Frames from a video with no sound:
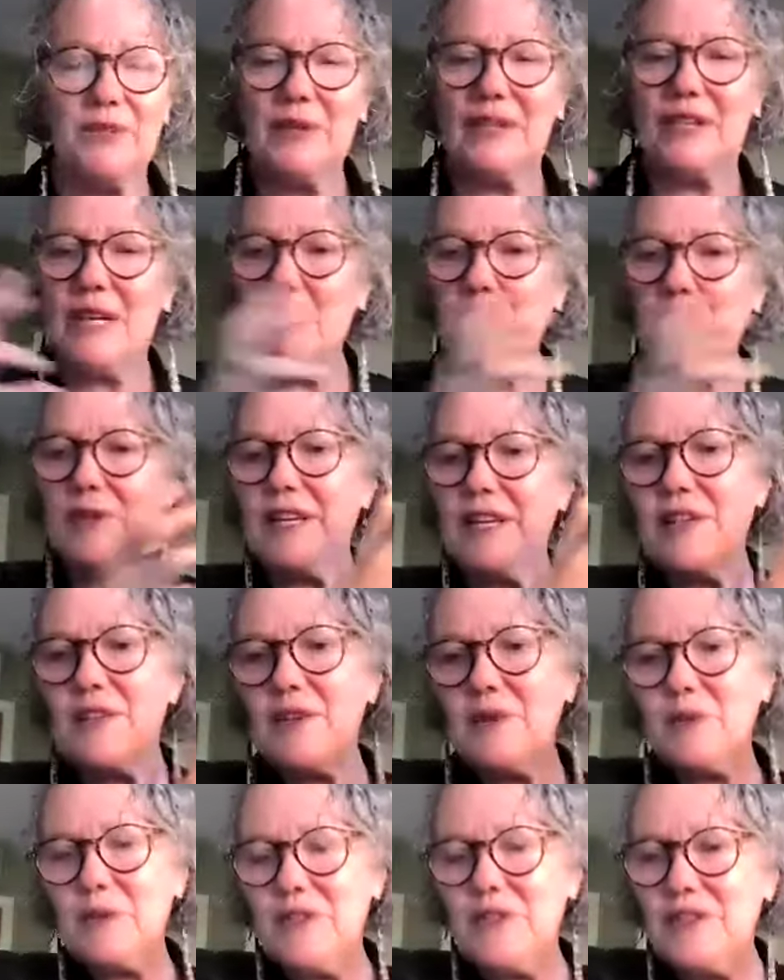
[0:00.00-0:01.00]
We come
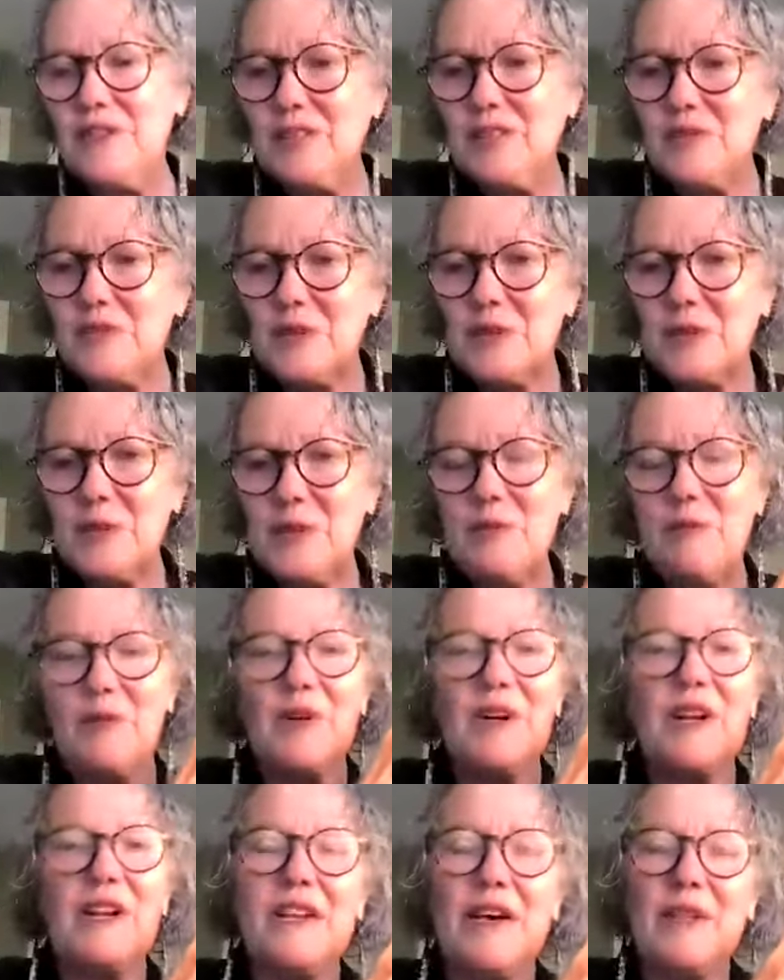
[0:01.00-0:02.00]
together with a different group
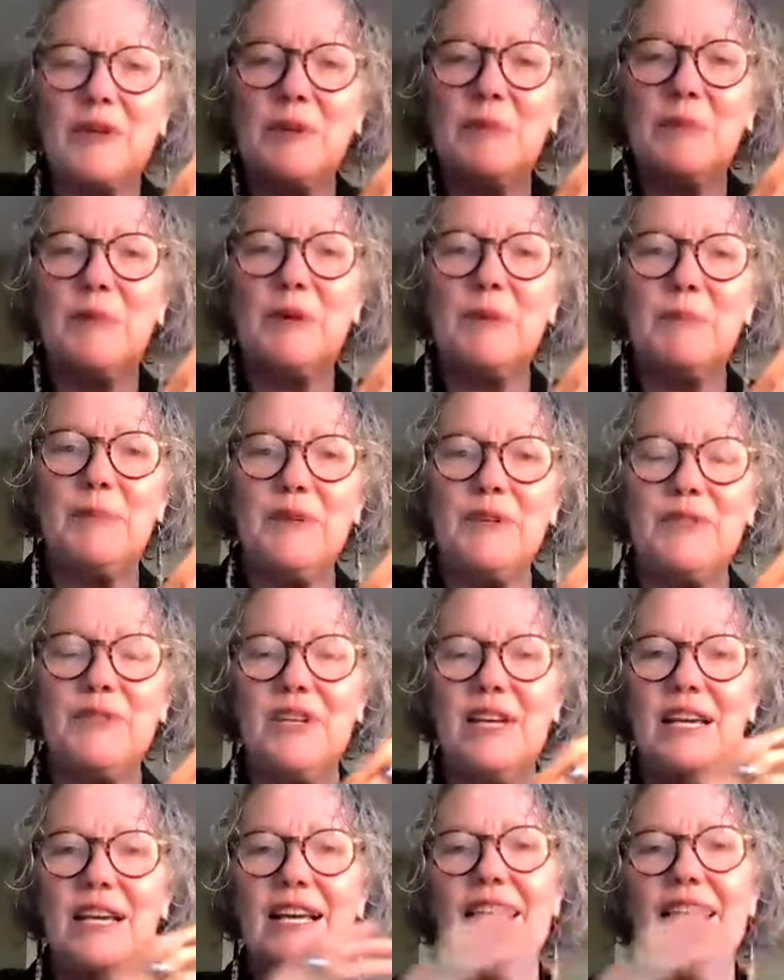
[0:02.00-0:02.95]
for another purpose.